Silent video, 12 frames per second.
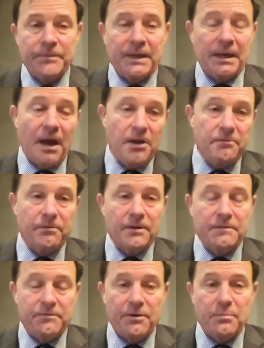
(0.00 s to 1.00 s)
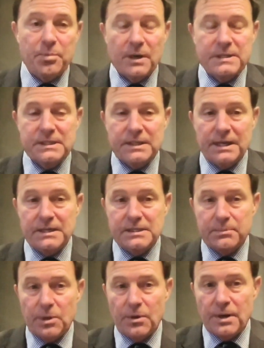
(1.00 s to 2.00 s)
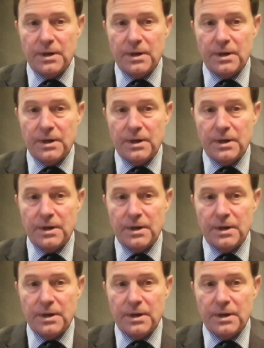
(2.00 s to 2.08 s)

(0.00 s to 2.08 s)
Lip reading: and hopefully for a brighter day tomorrow.